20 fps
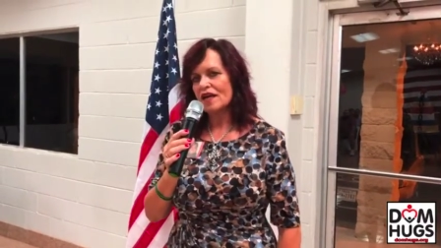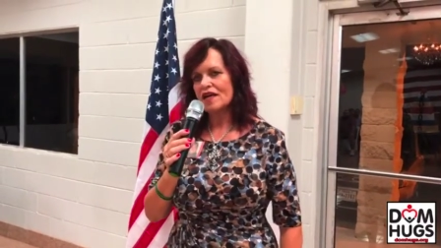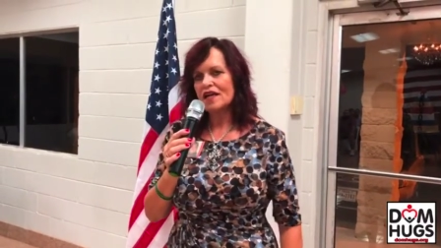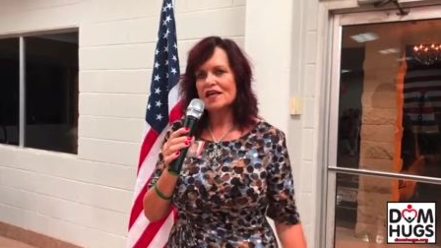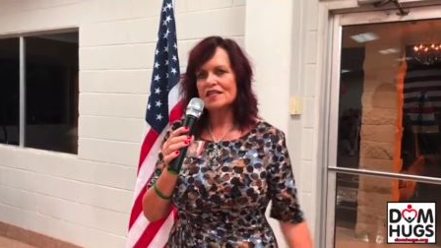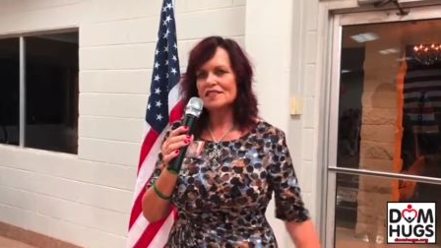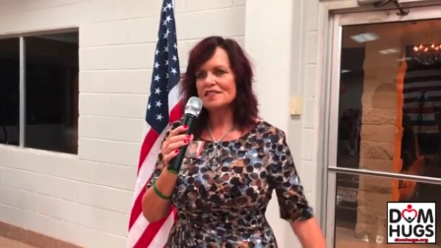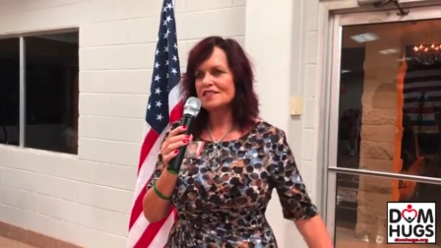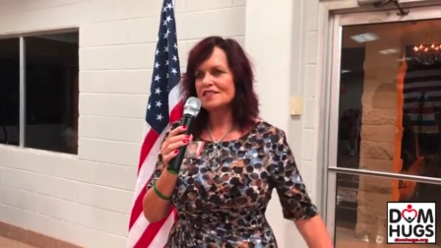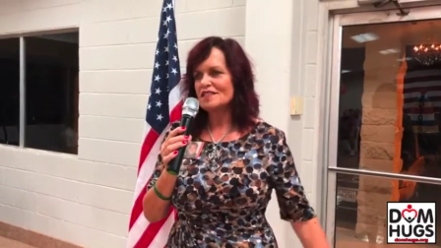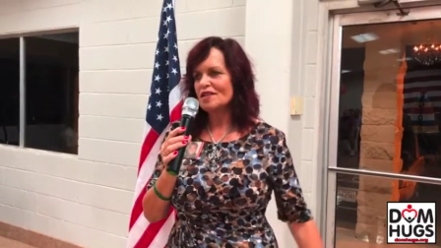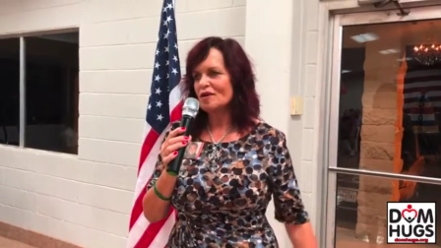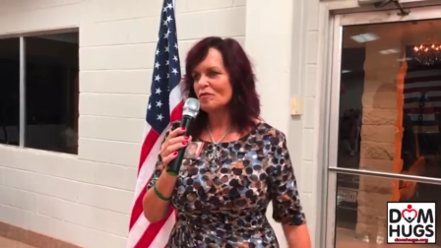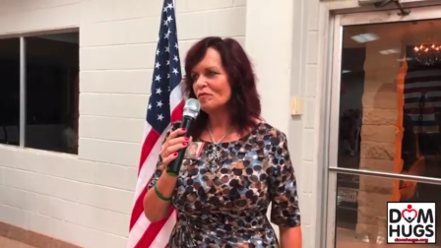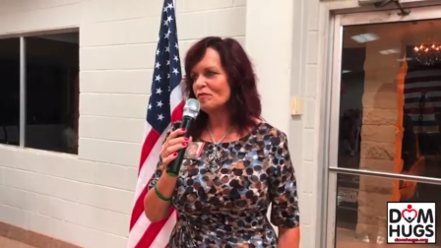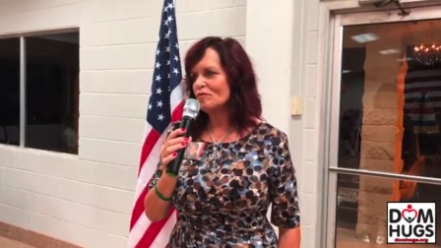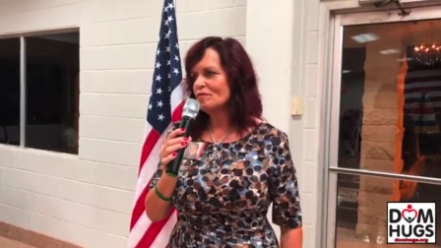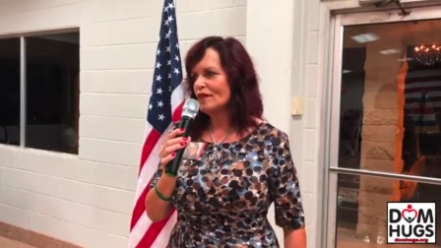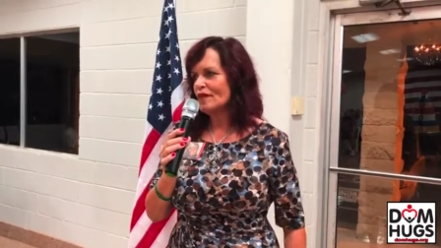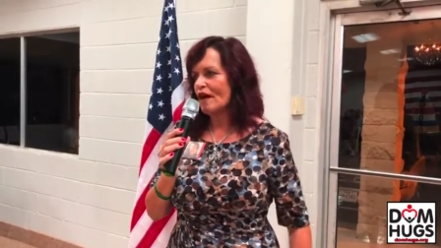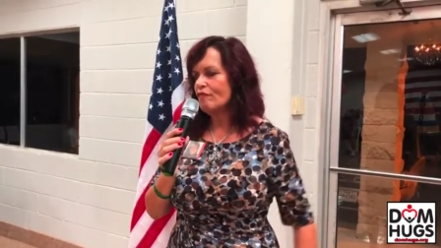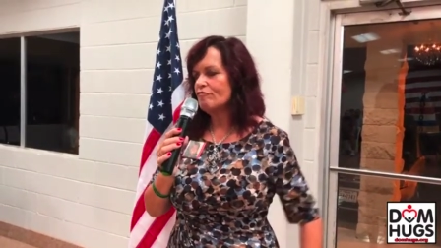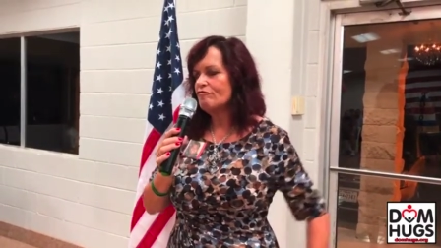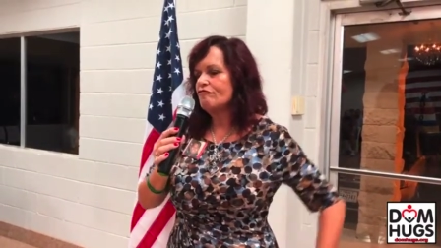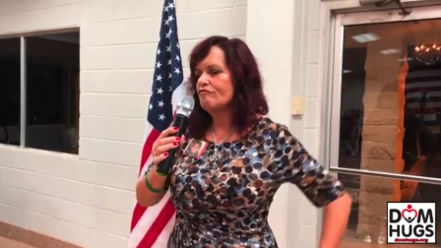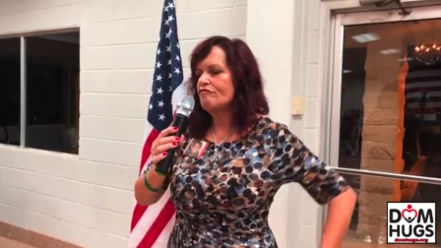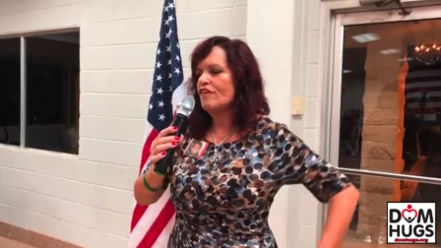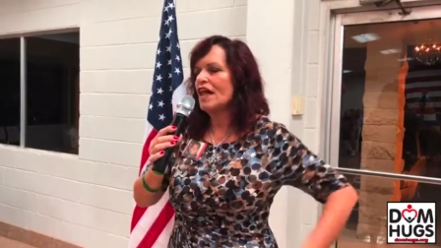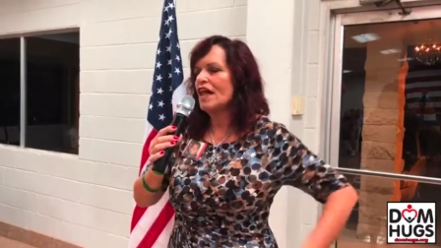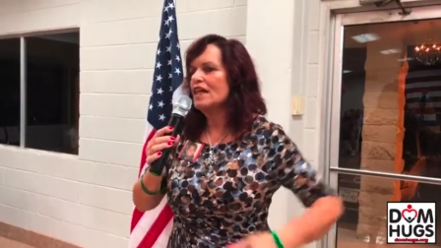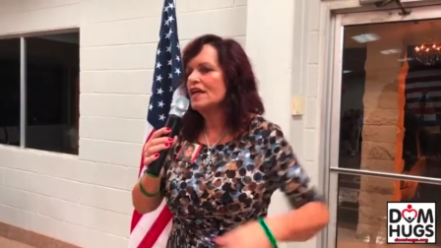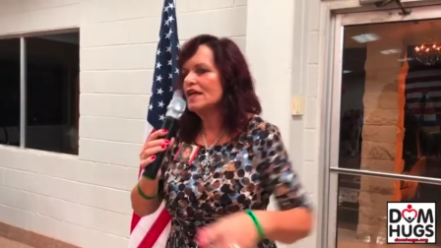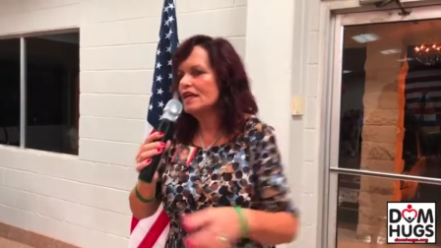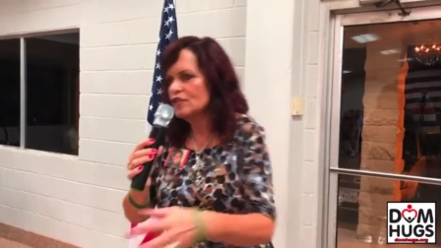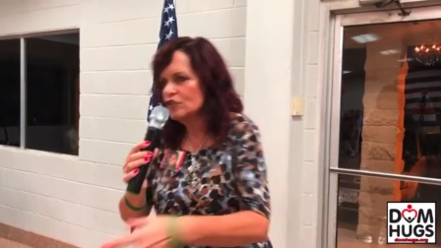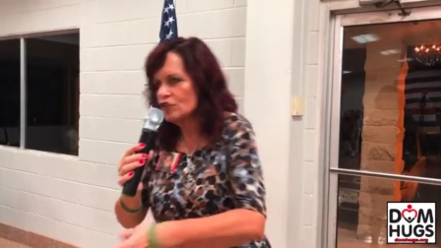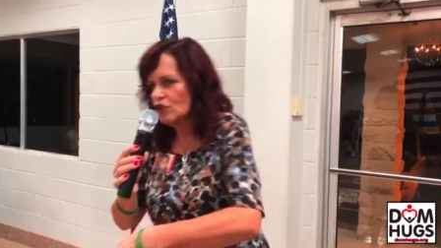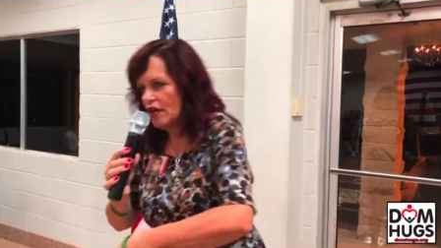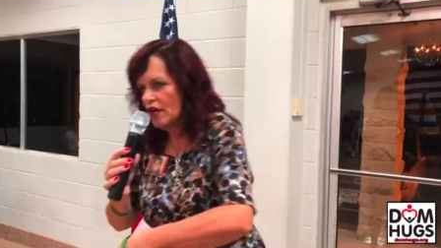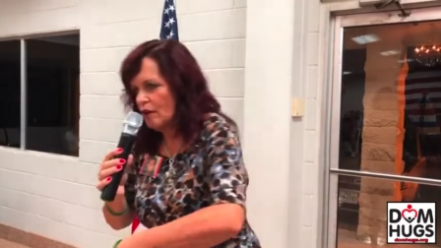I kissed him, I fell
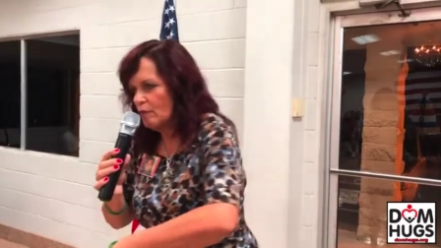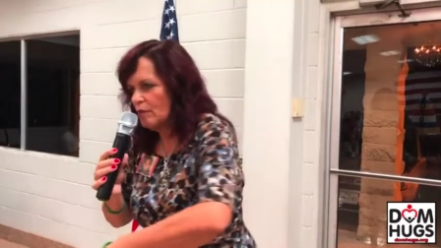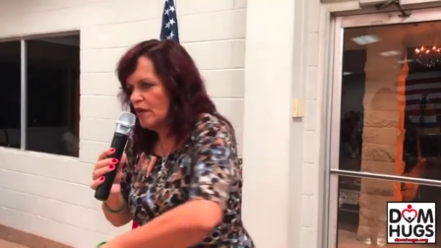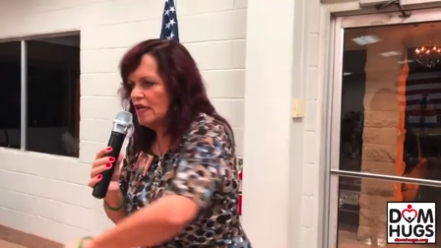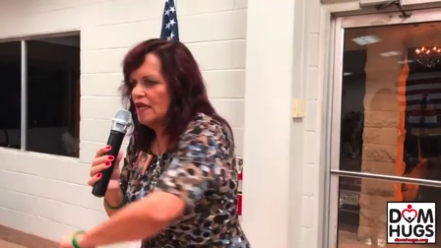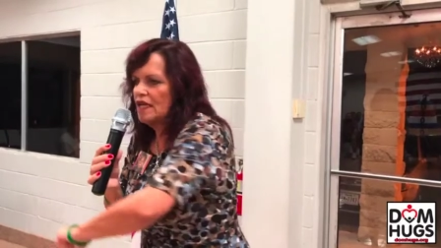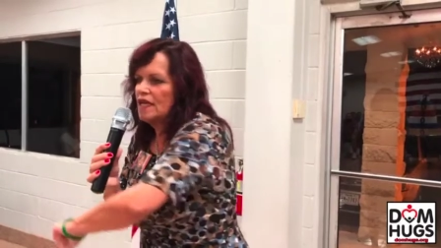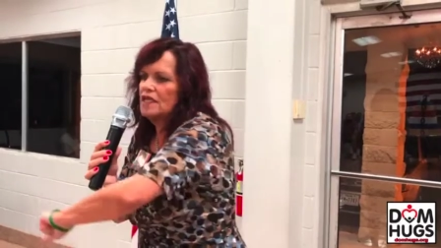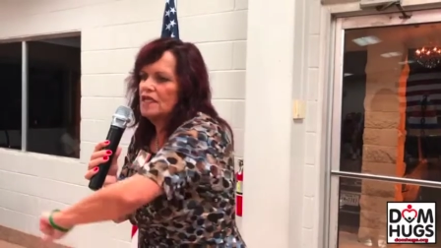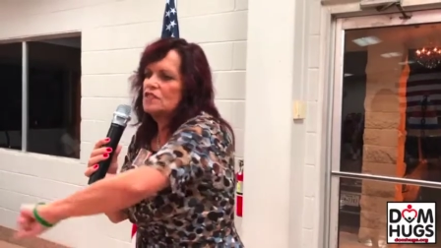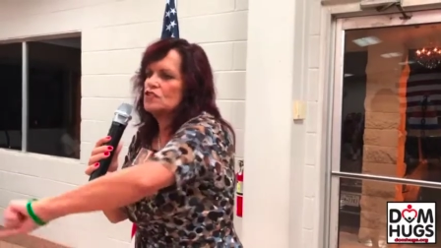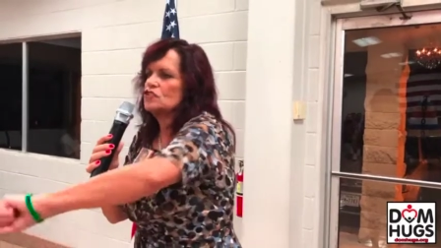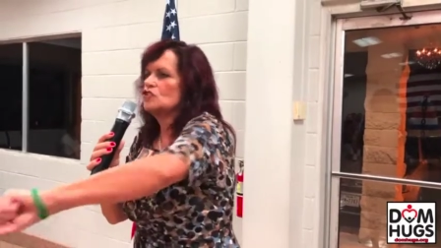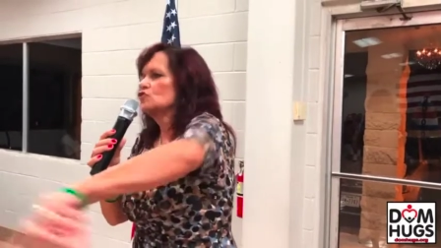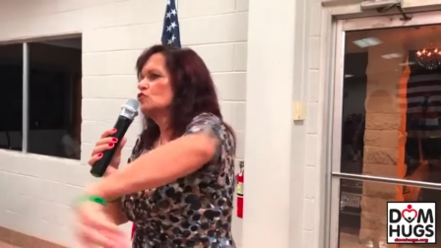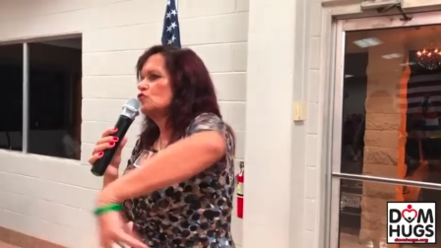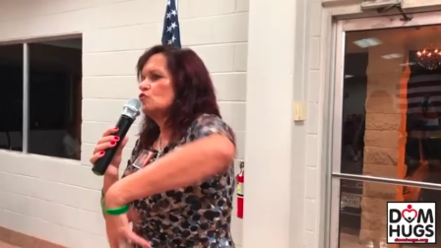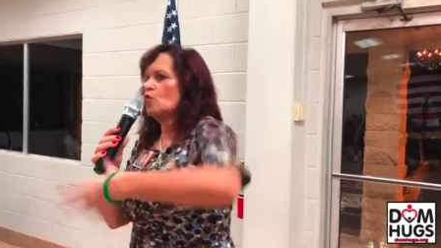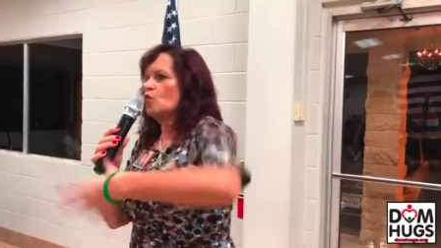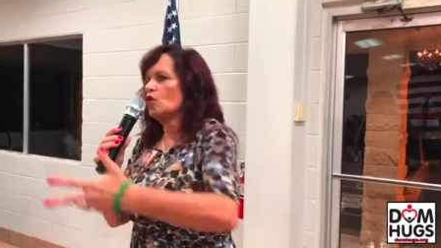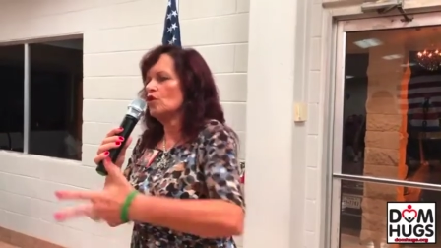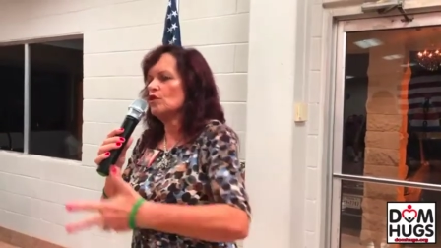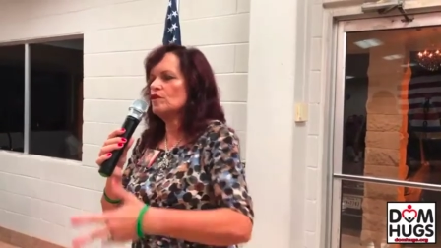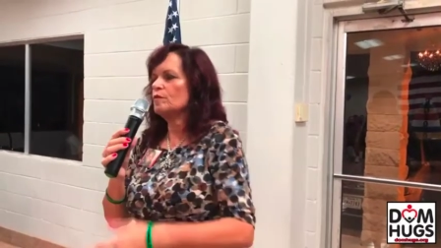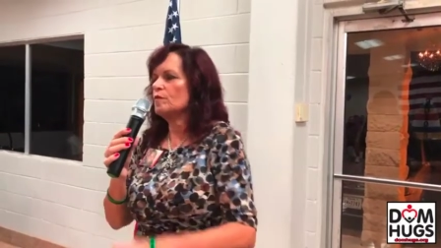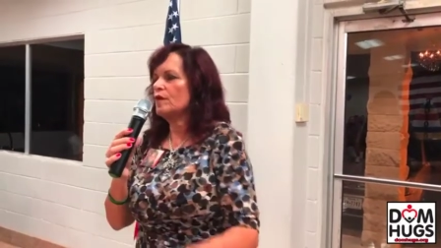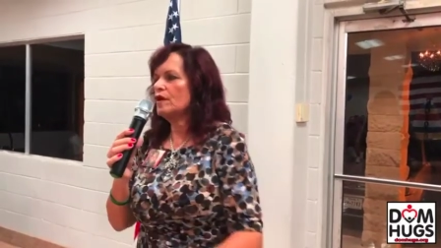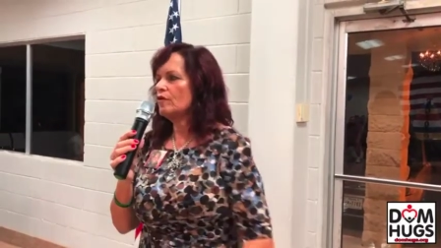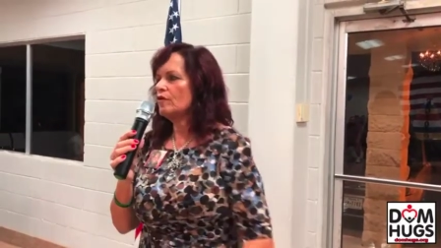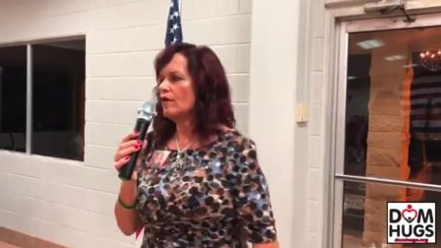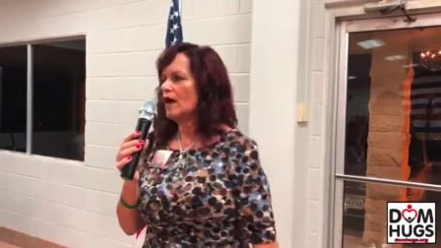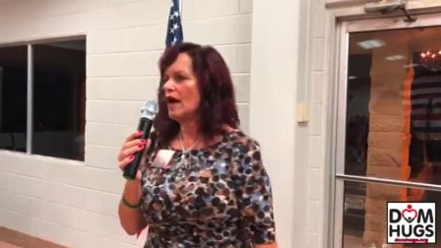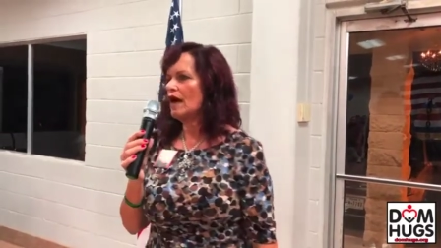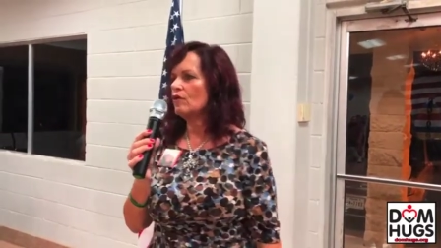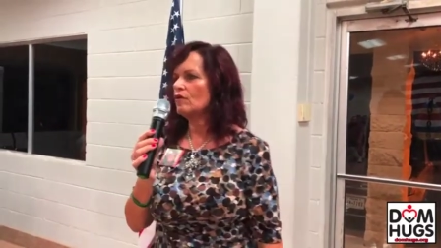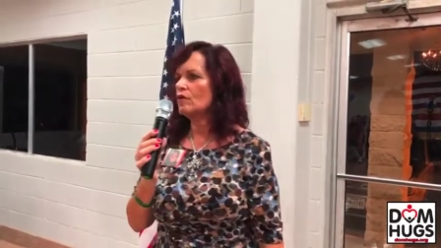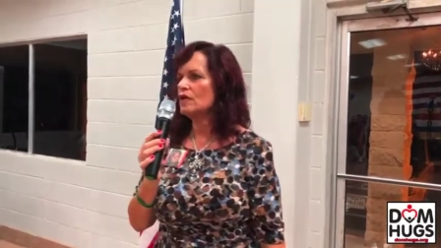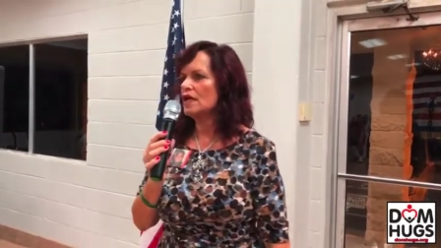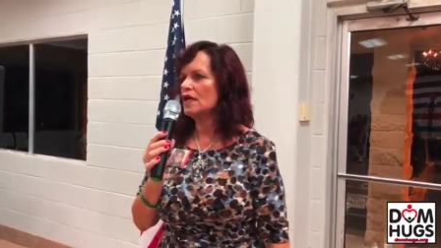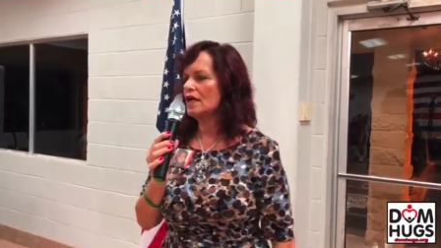into him, and he just swirled me
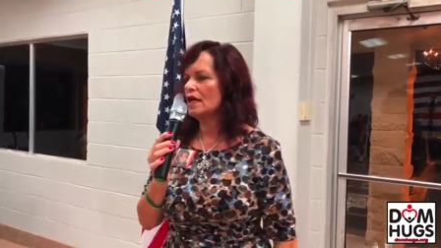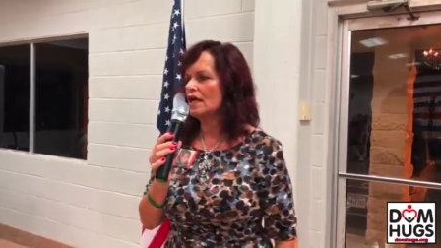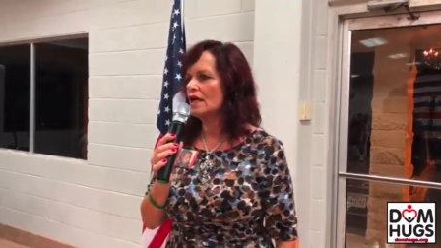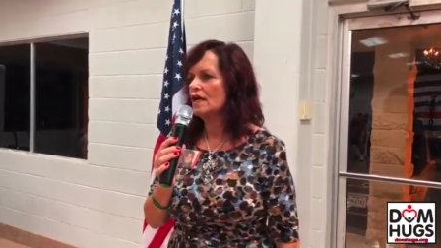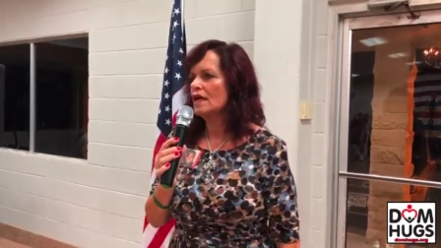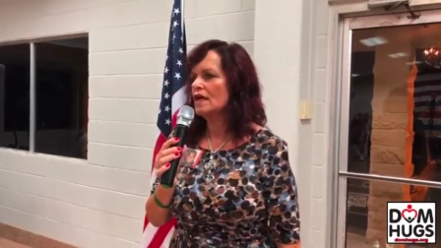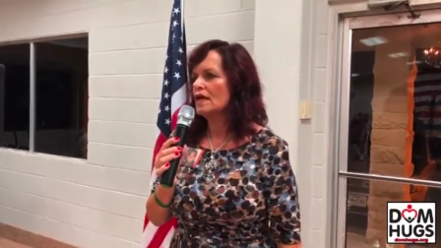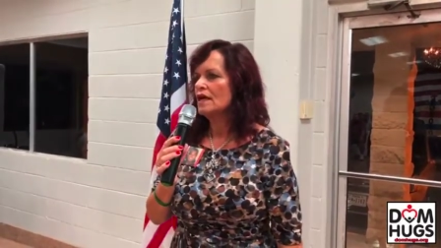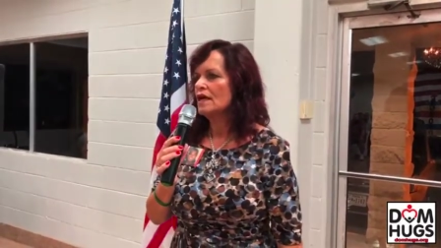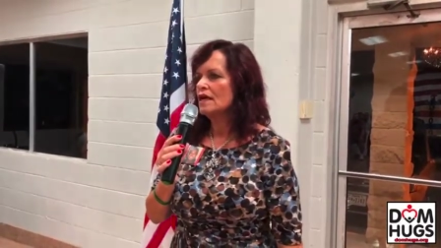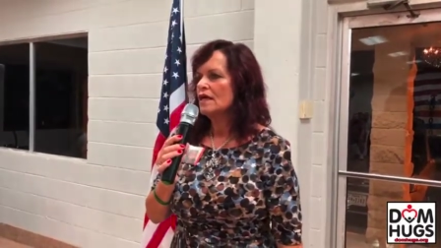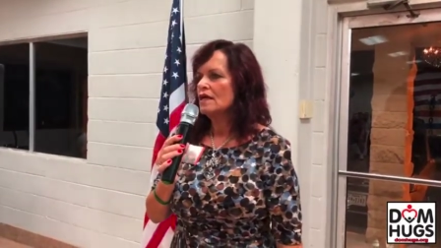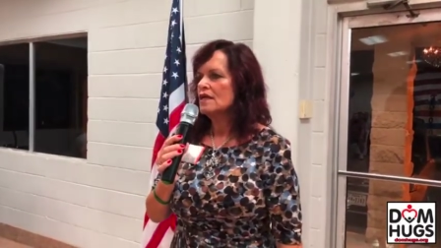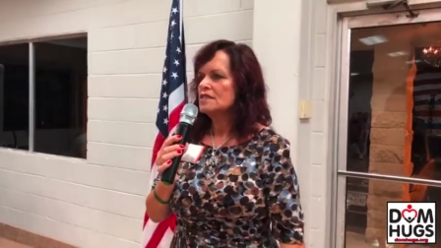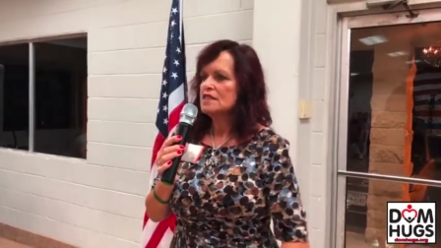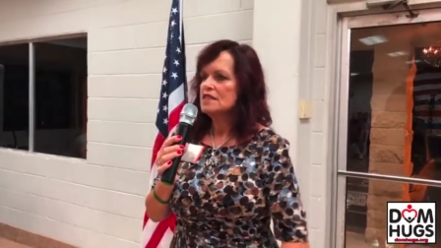around. And